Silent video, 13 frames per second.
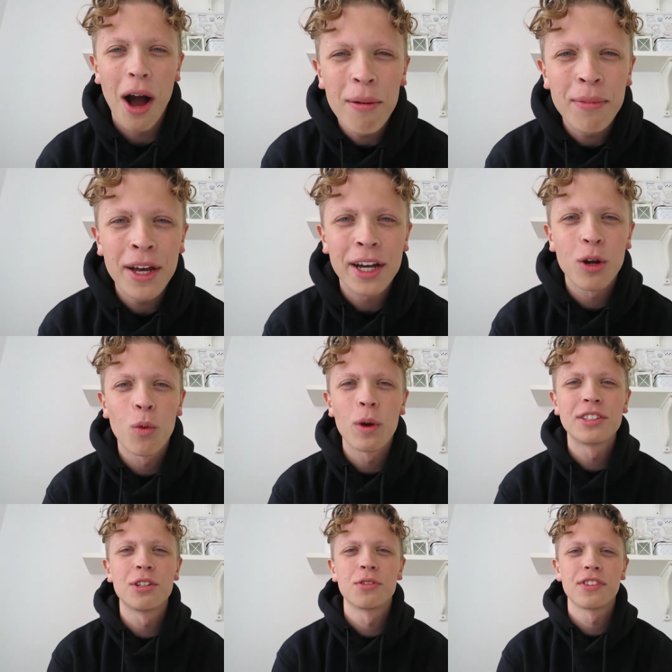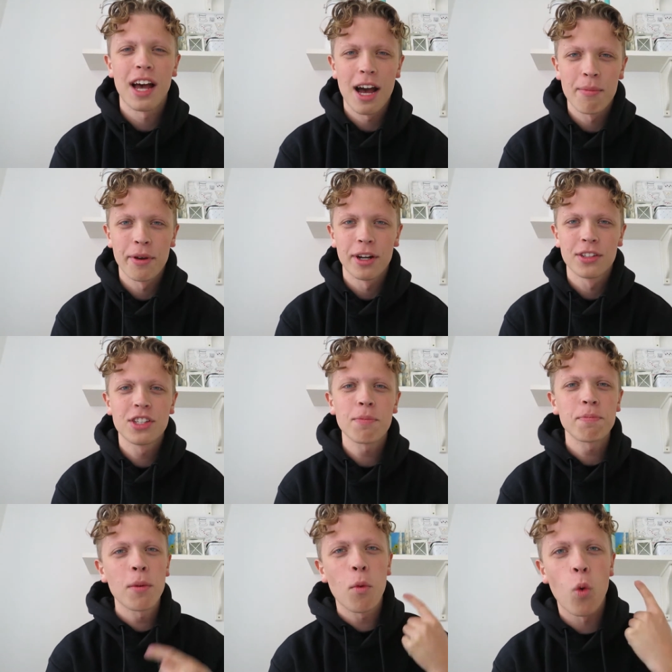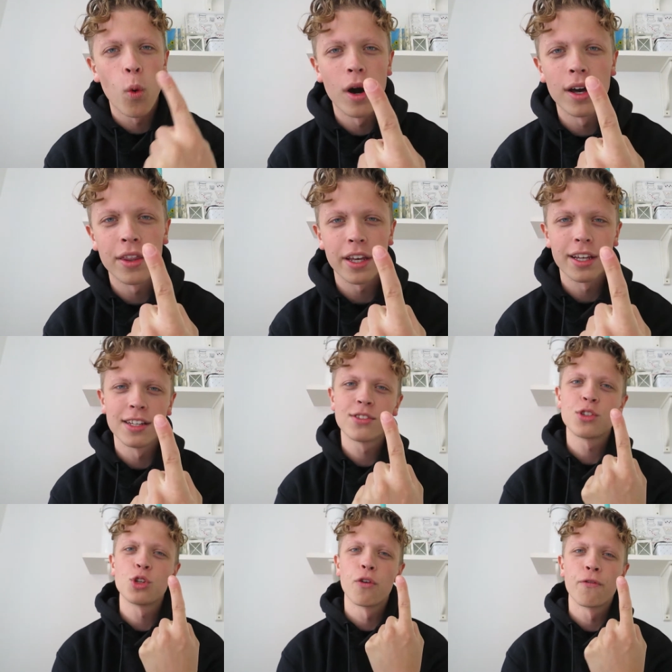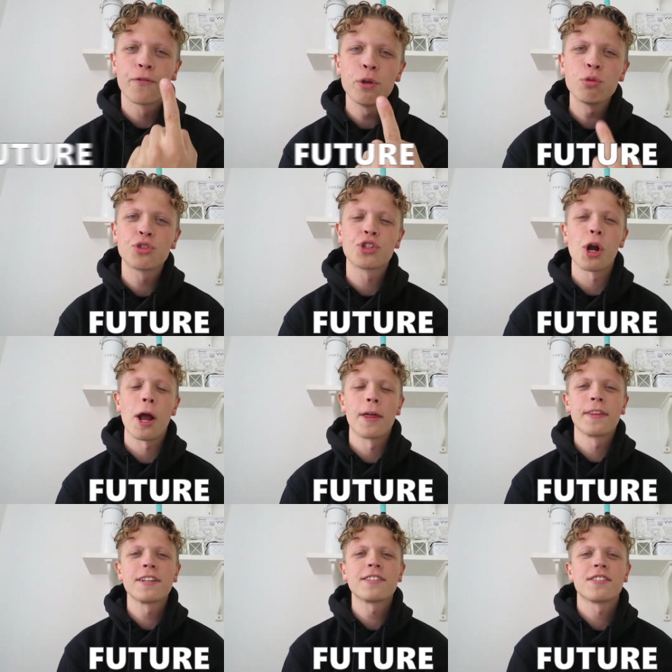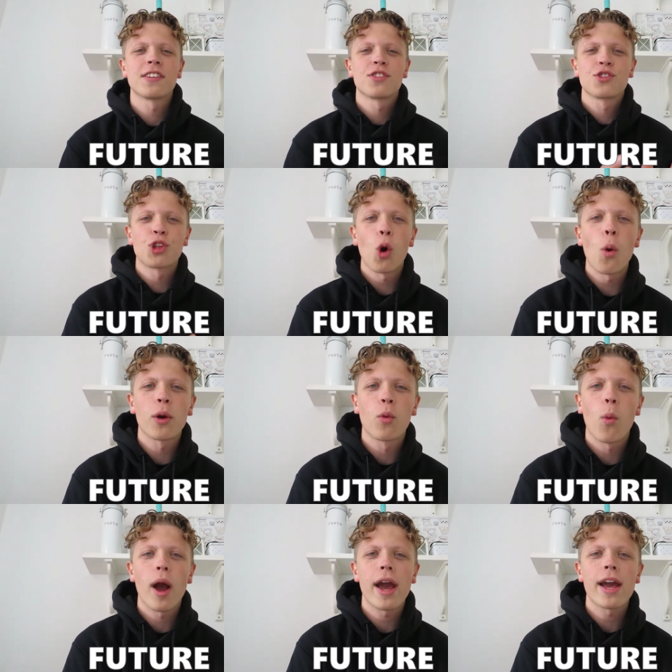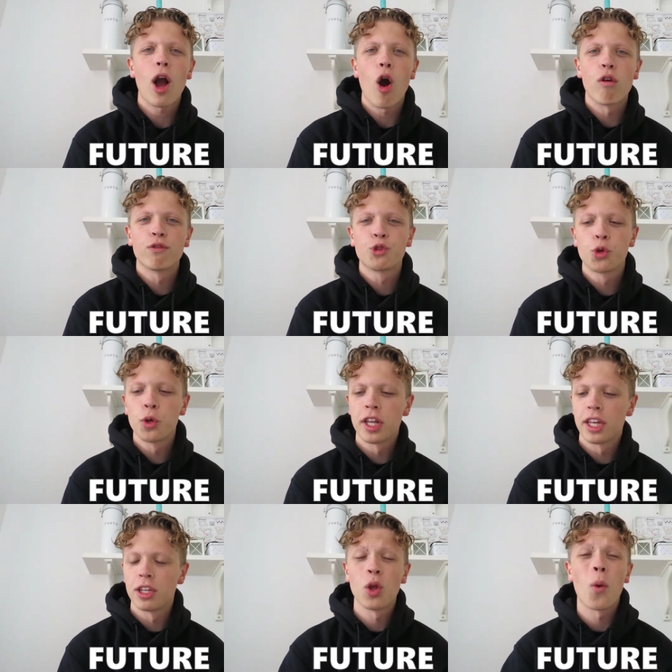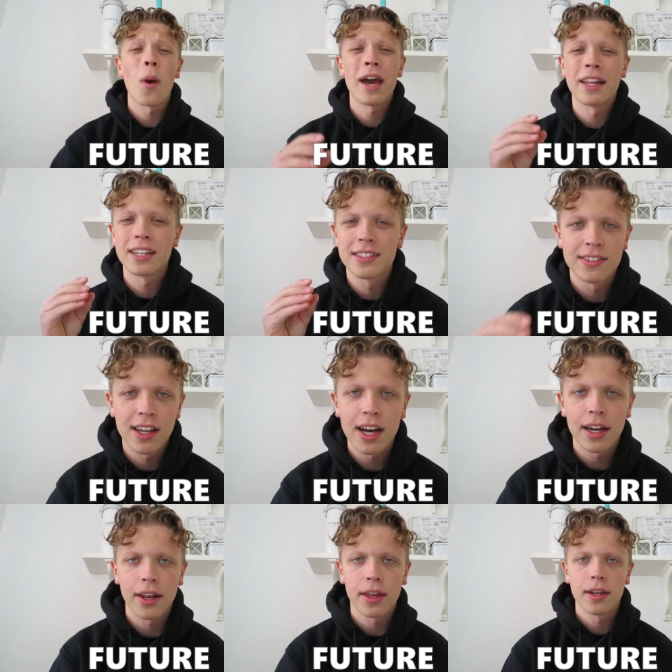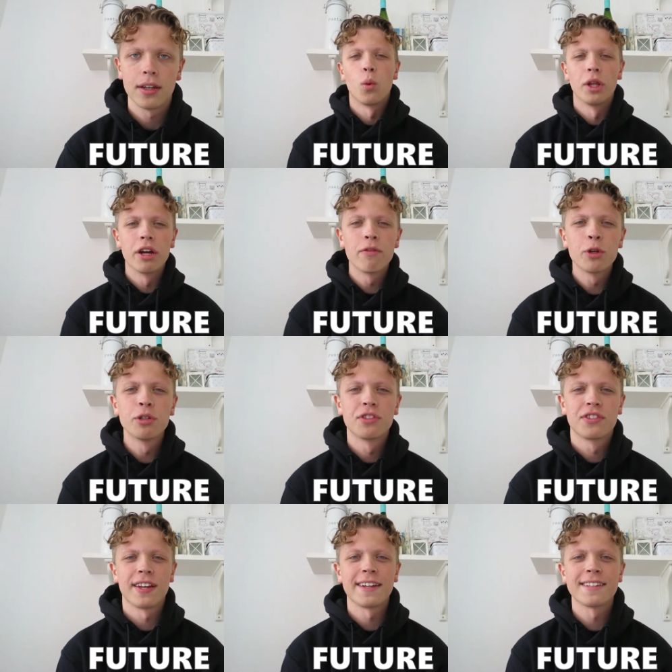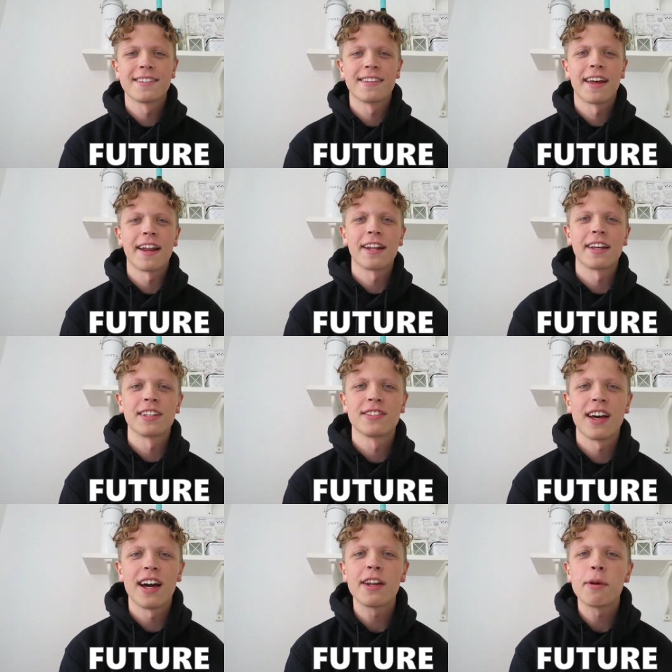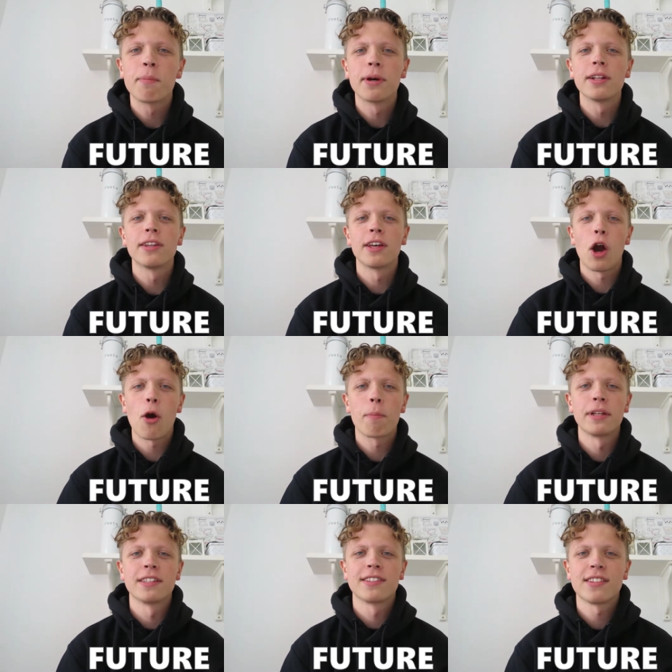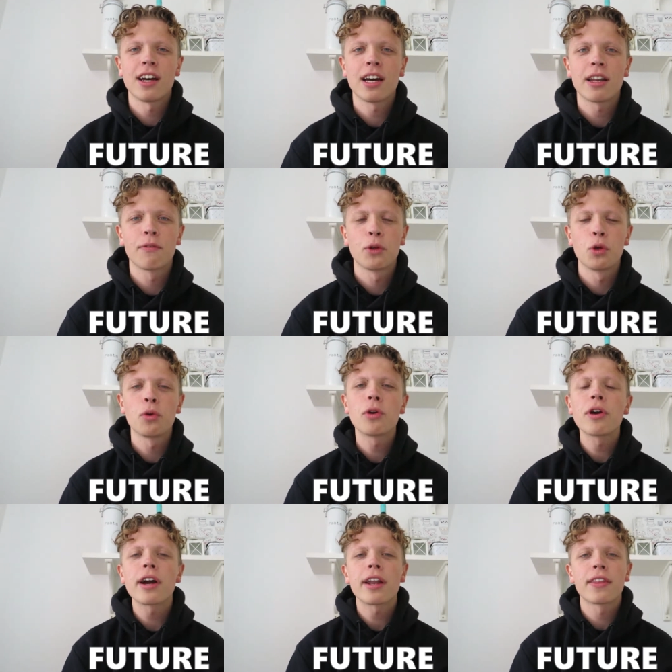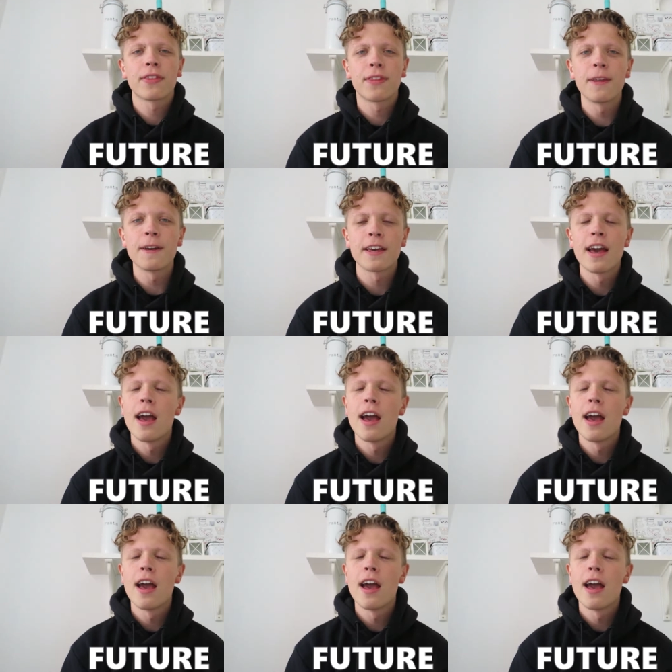I'm not gonna waste your time here. Tip number 1 is your future, and this is a stoic way of treating, anxiety. Whenever you sense that anxiety building up inside of you, you gotta think,